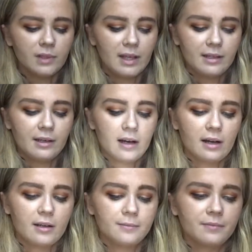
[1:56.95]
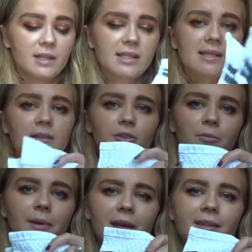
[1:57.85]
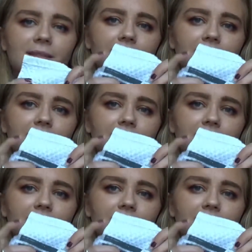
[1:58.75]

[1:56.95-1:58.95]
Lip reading: And this is a little big, this is a